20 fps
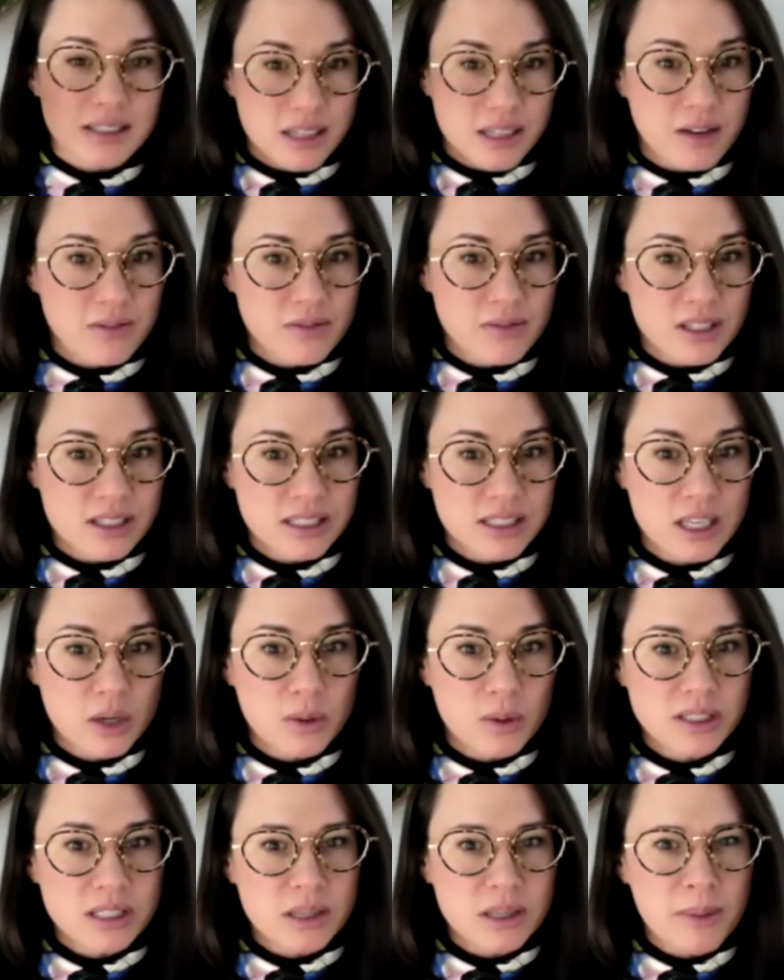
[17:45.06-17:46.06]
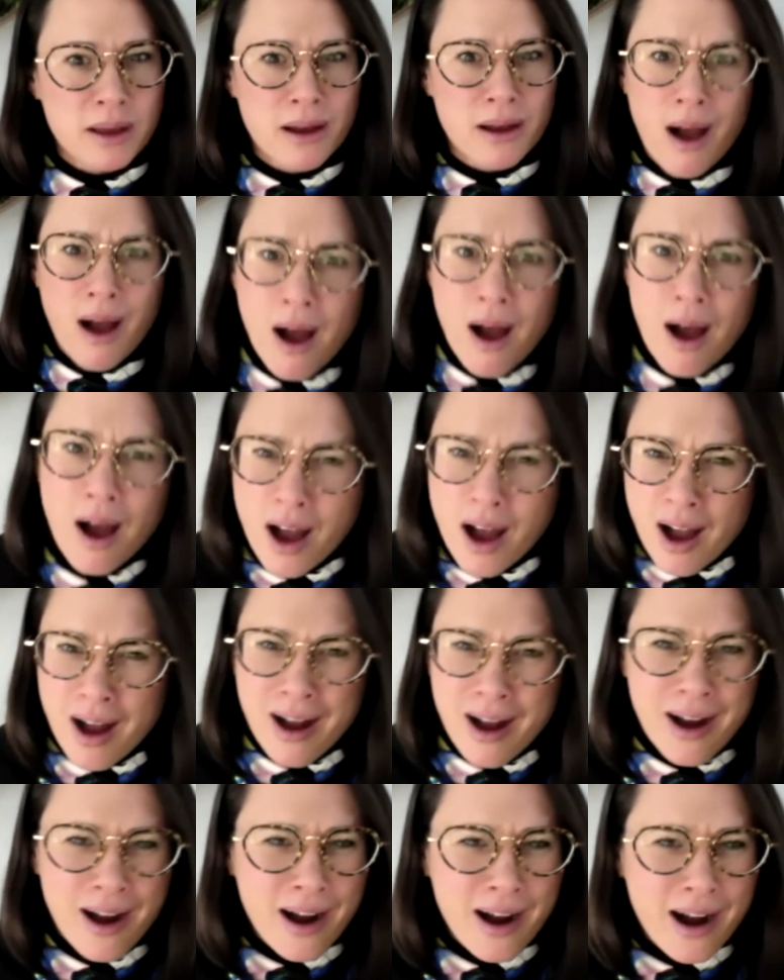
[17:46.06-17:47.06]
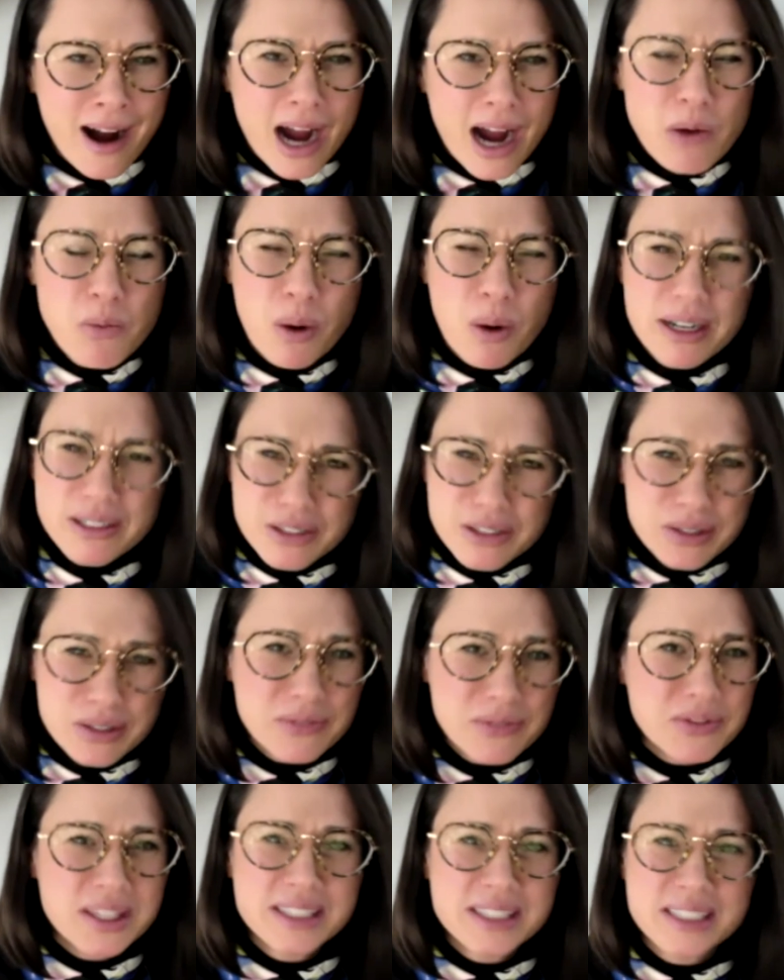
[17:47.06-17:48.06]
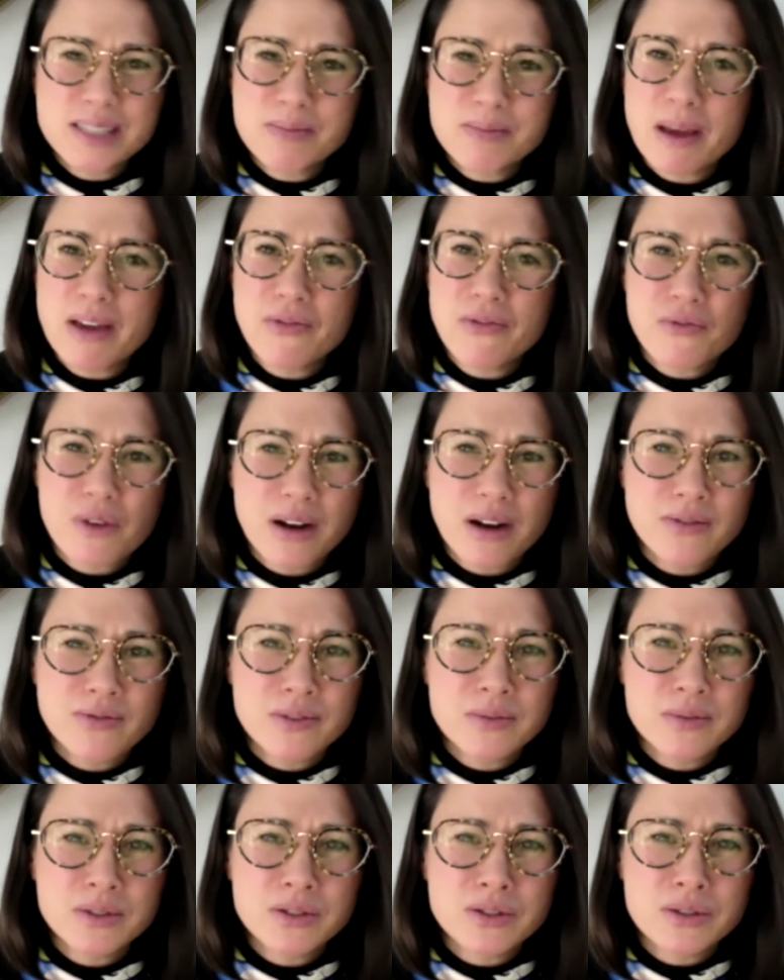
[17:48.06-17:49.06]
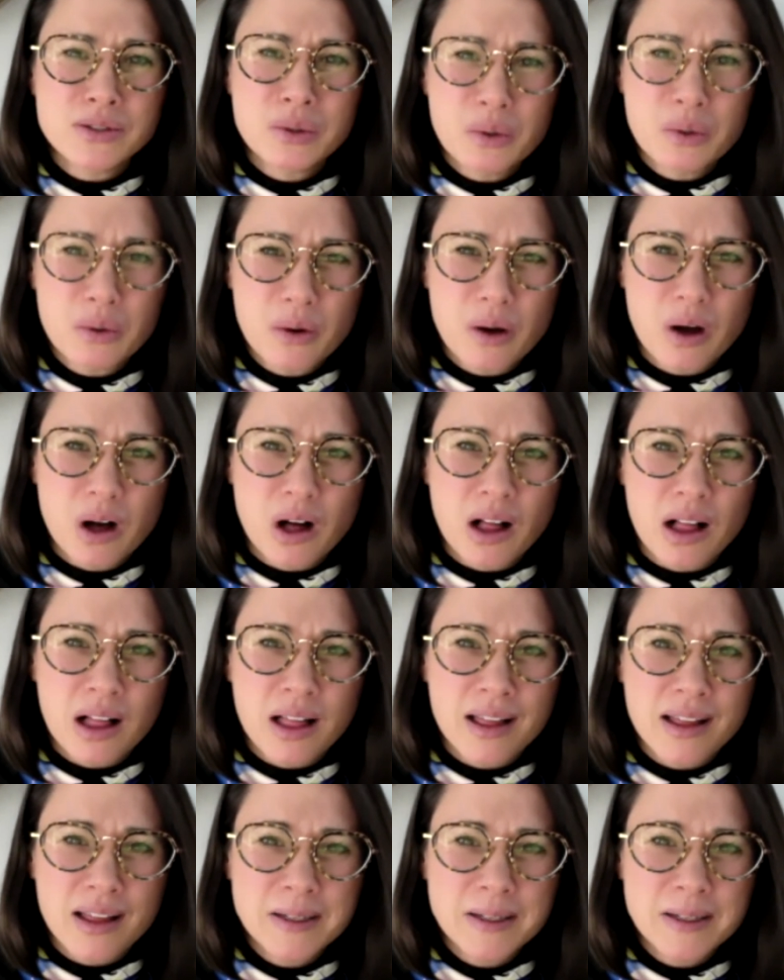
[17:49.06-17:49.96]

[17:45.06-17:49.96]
of the sequence, I'm like, I wonder if this is my friend from school.